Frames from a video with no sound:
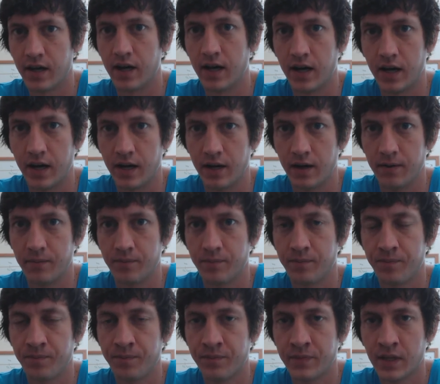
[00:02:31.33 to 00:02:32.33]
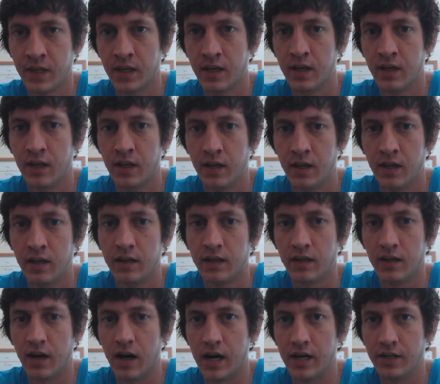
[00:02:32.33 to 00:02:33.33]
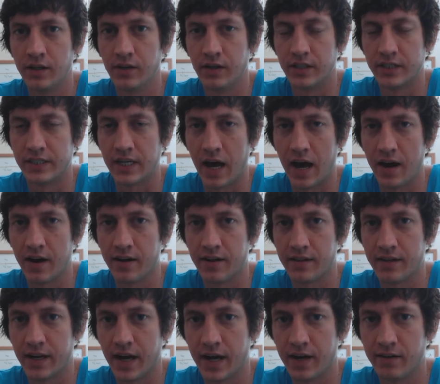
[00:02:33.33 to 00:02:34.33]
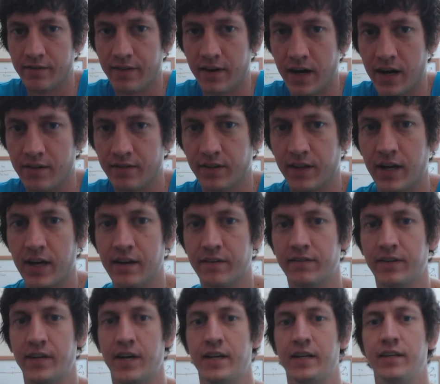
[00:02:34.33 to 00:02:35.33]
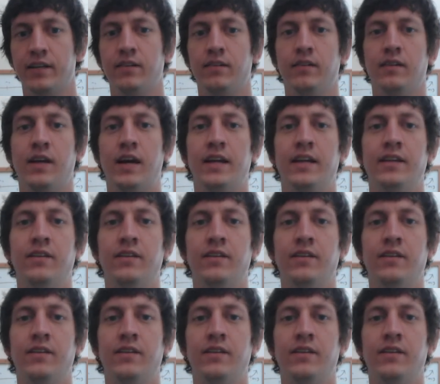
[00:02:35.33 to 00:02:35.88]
I knew I was tired of the 9-to-5 life, and I didn't